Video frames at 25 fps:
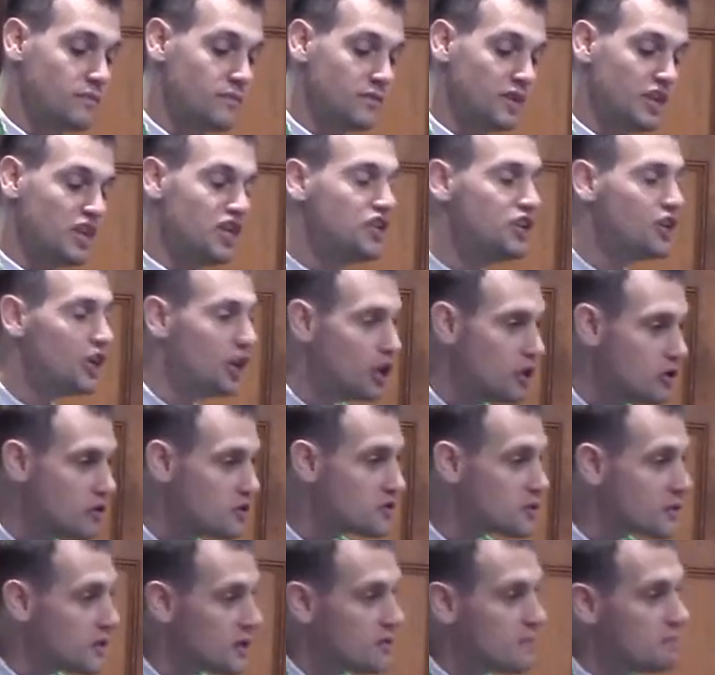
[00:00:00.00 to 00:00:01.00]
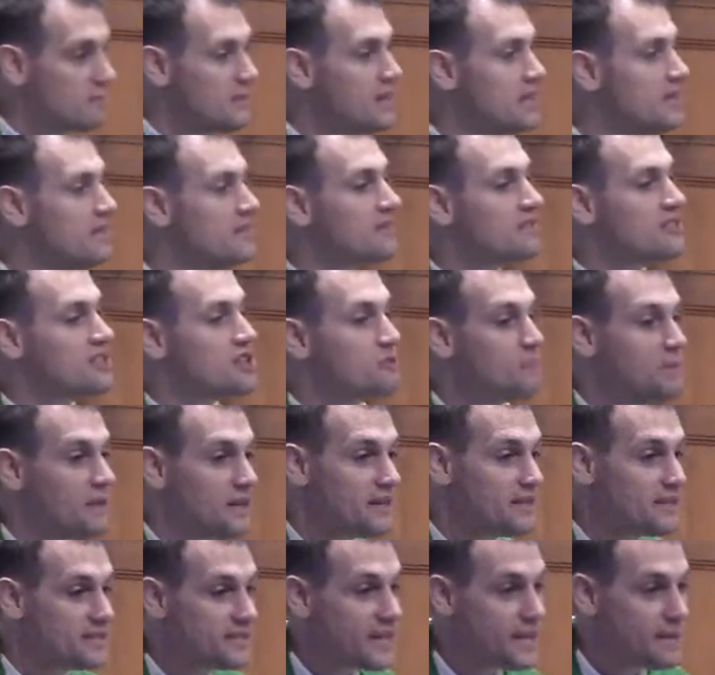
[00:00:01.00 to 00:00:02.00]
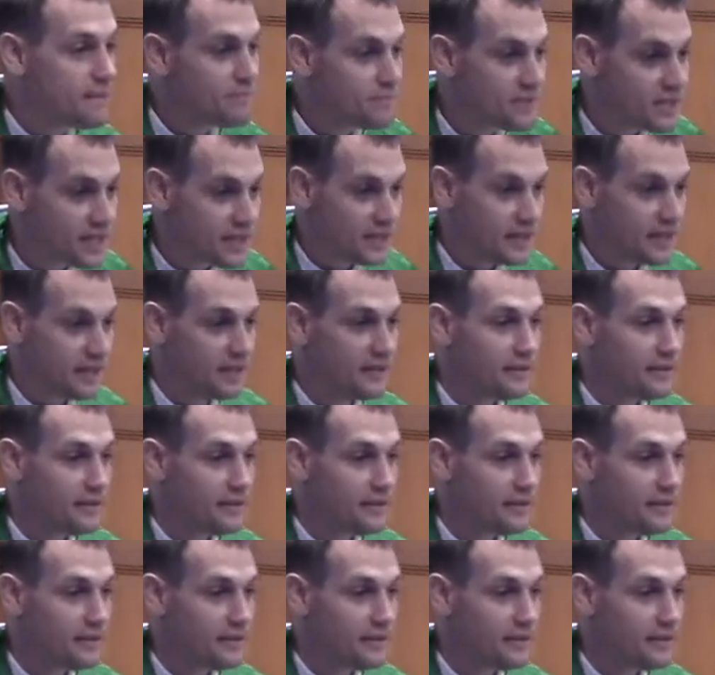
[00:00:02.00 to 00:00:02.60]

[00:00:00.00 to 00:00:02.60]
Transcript: He knows what it means to be tempted.